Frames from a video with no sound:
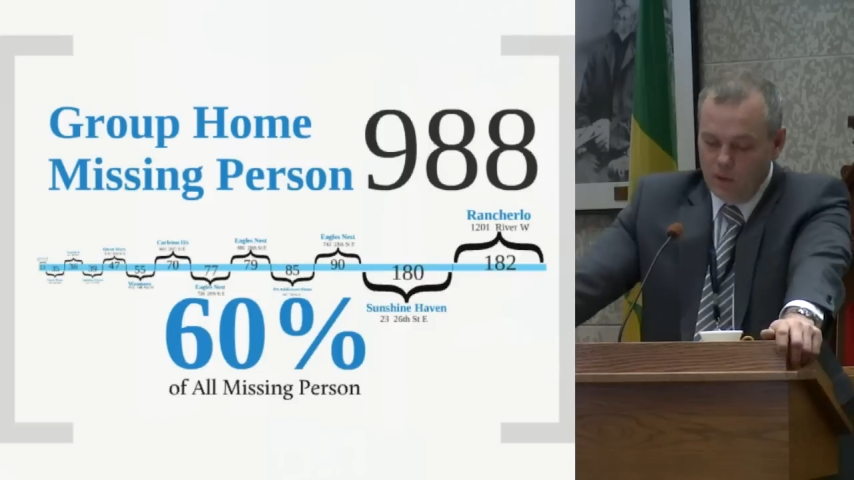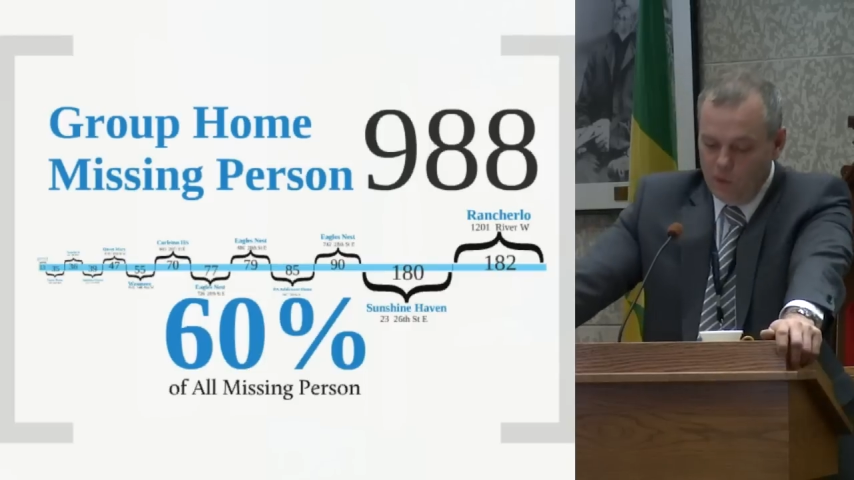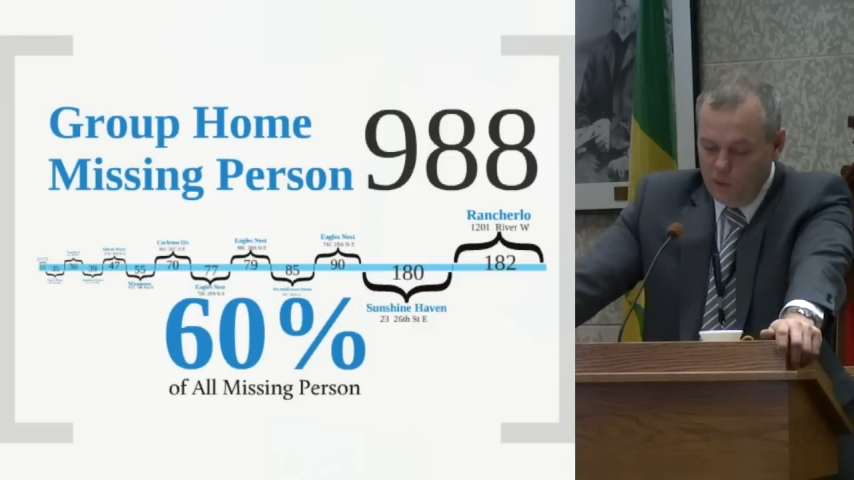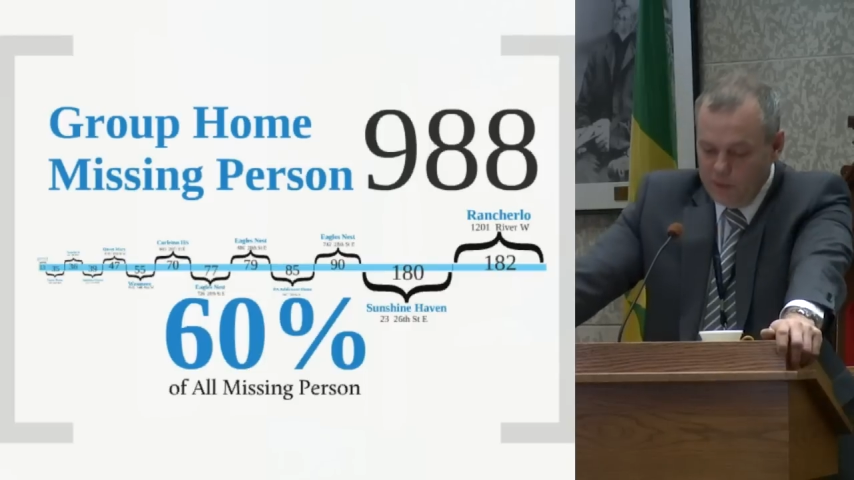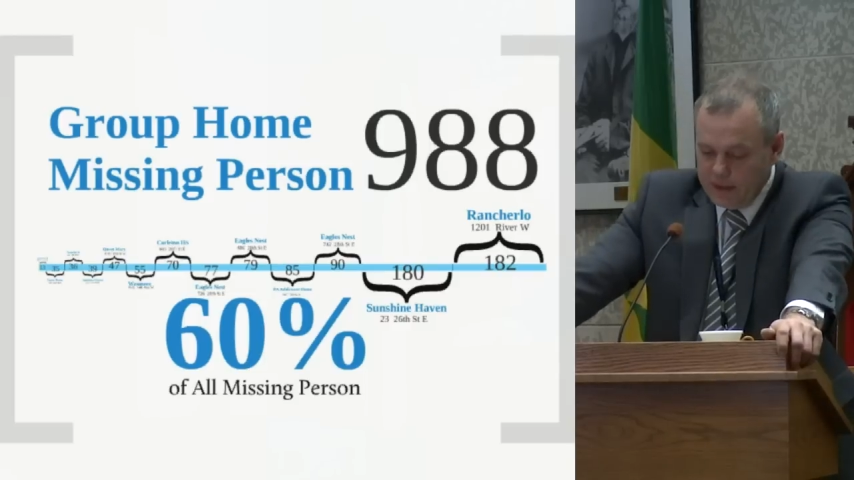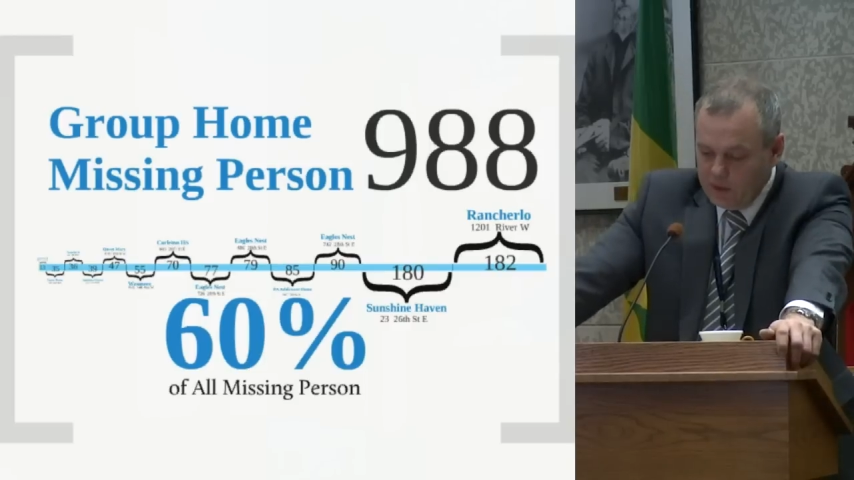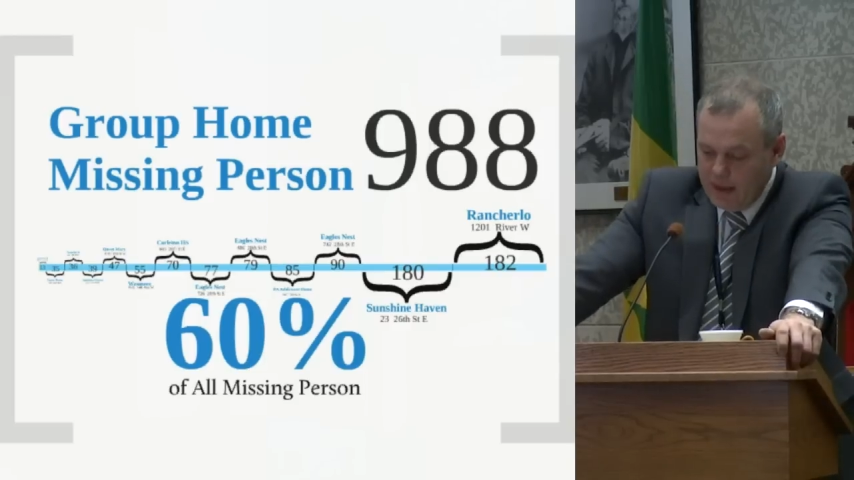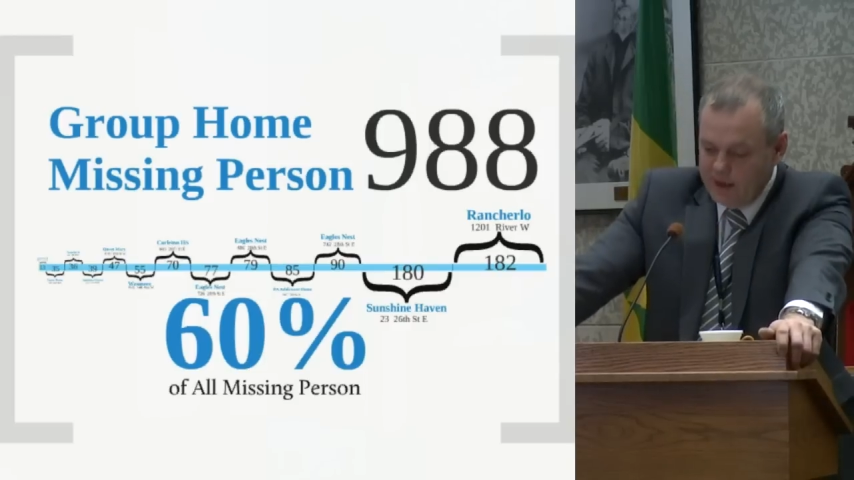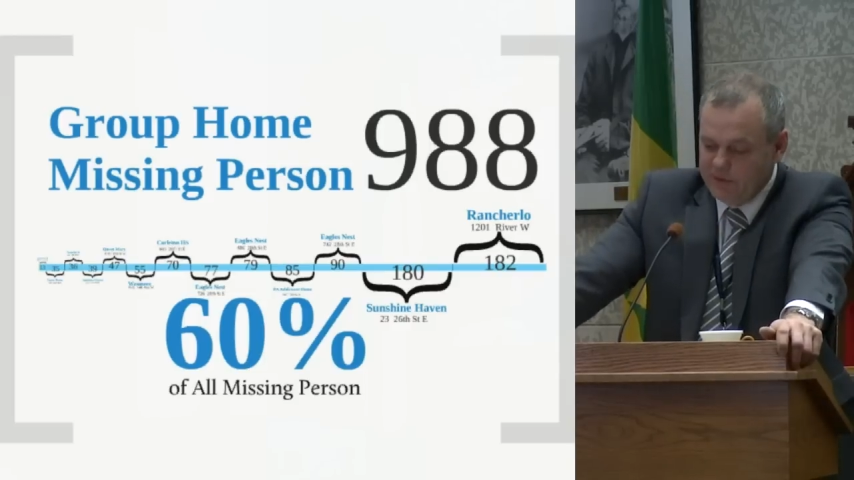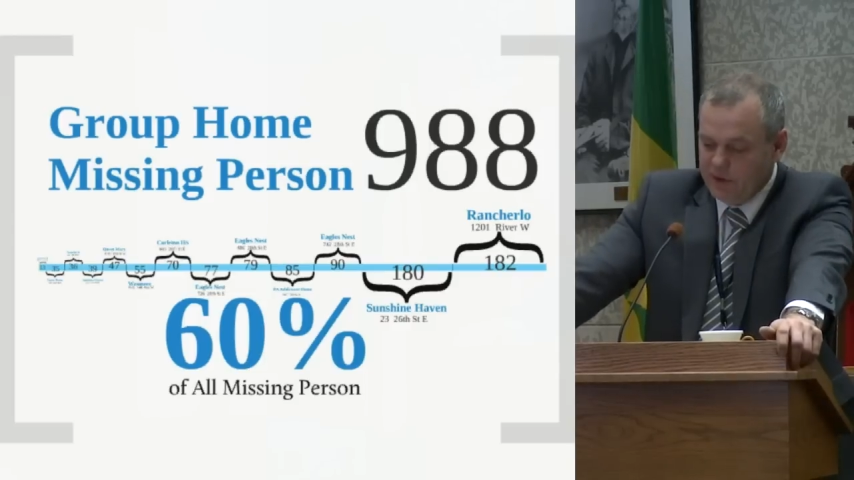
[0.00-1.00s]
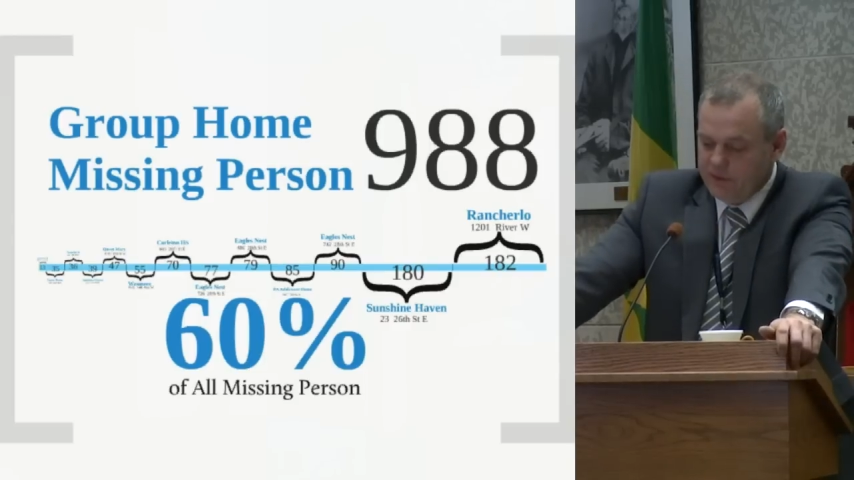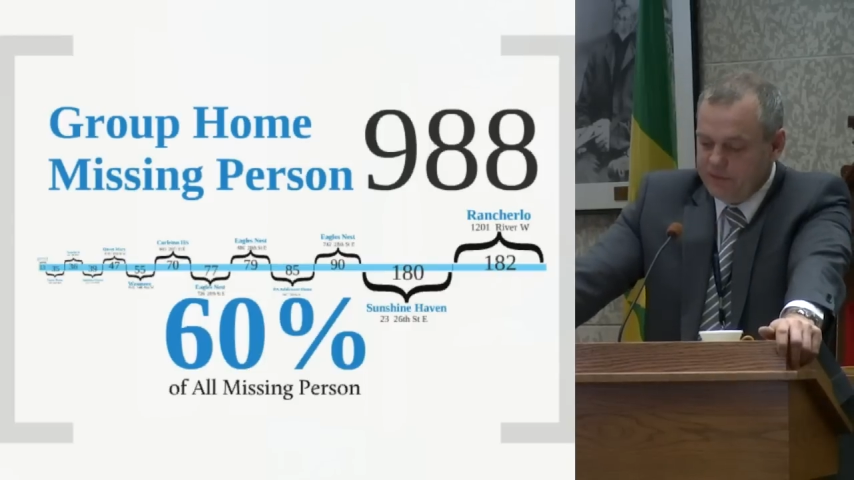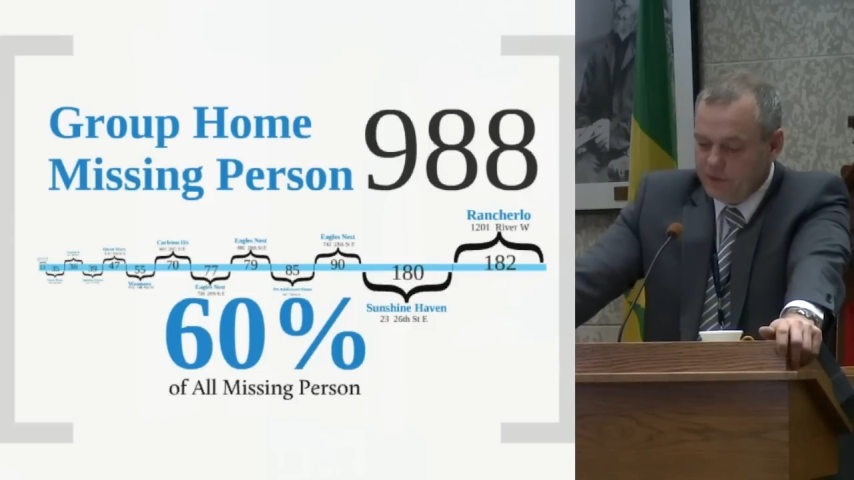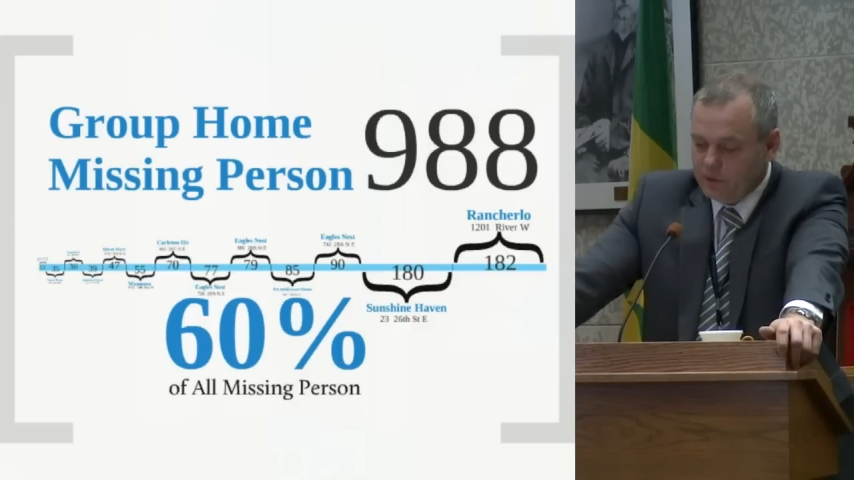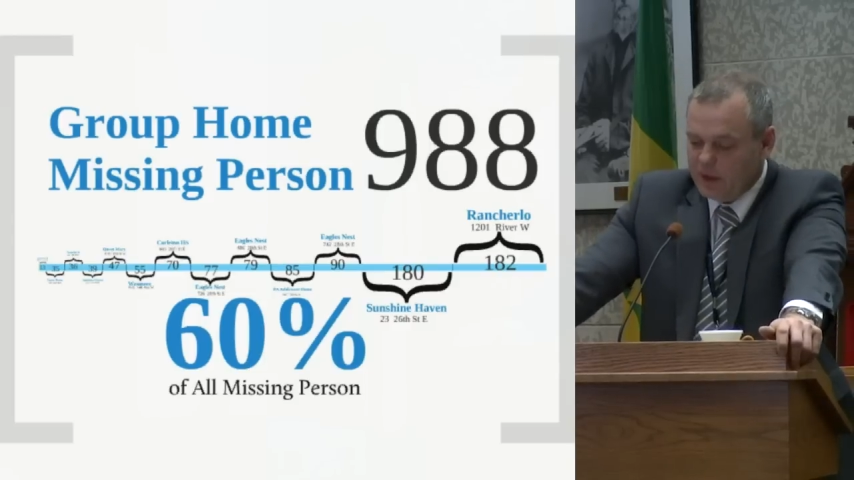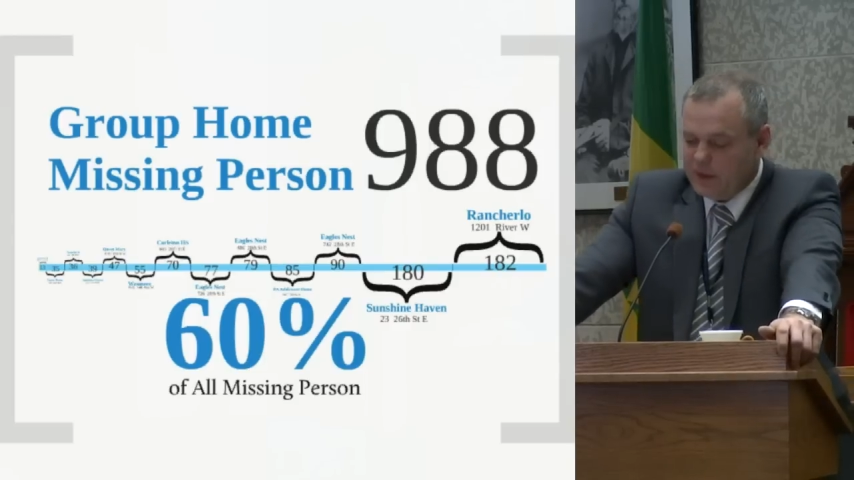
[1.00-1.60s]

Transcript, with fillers: home that I'll have very few.